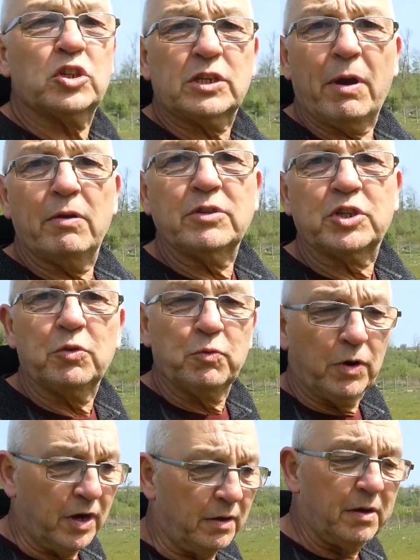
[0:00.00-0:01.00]
about to
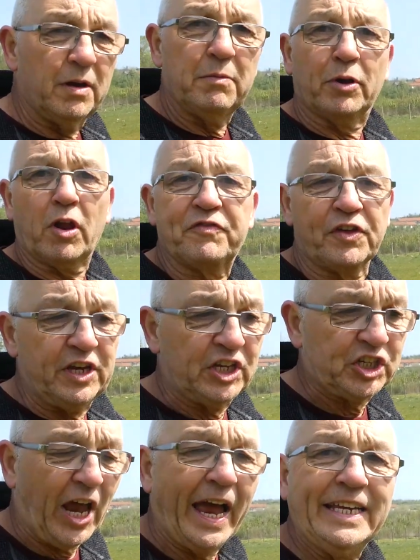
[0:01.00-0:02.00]
uh, pull off the
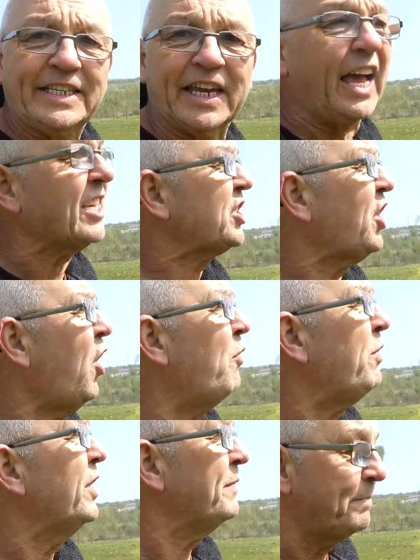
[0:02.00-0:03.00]
site and I saw
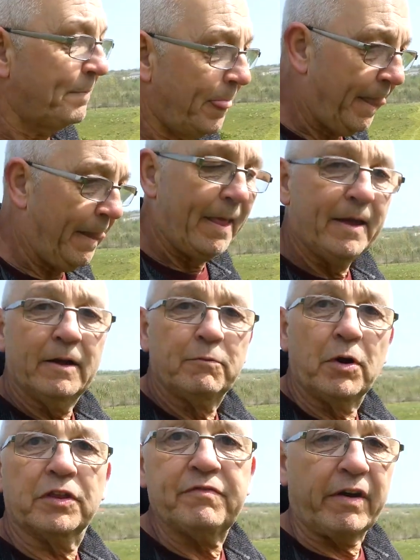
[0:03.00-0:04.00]
um,
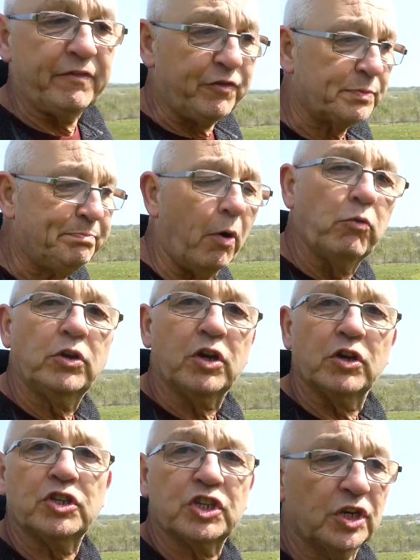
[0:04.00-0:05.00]
one of the very first
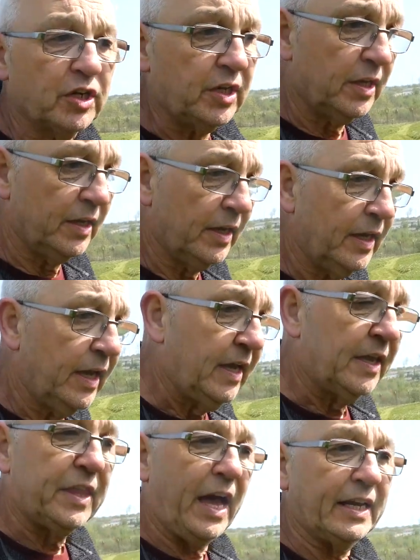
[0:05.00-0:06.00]
bunkers
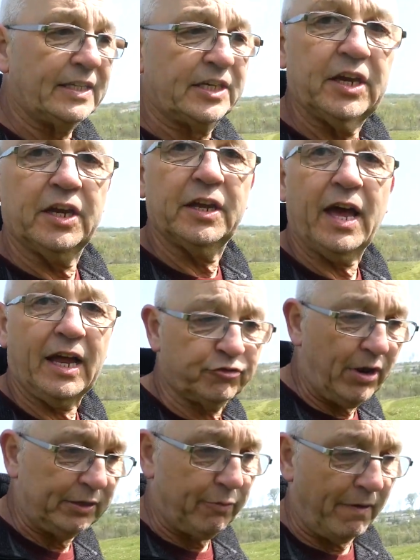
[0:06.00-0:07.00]
that uh, I
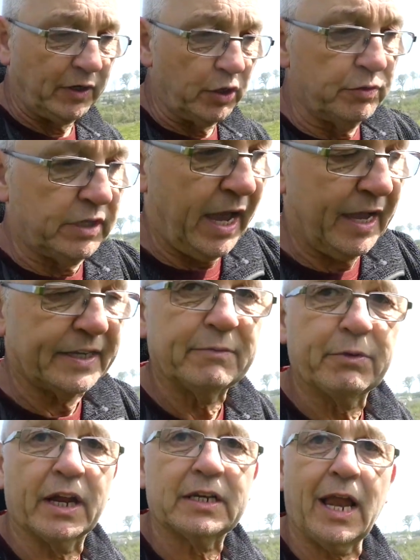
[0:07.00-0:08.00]
tried to have a look at
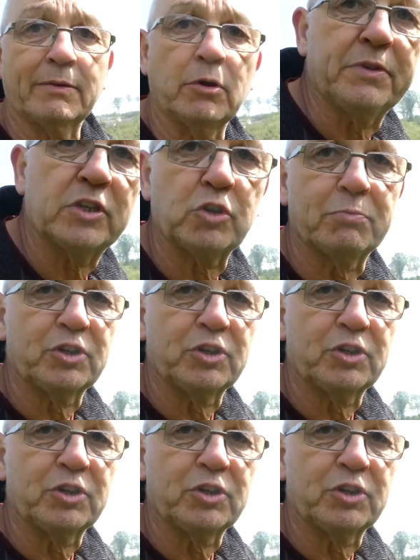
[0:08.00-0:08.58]
where I climbed up there's some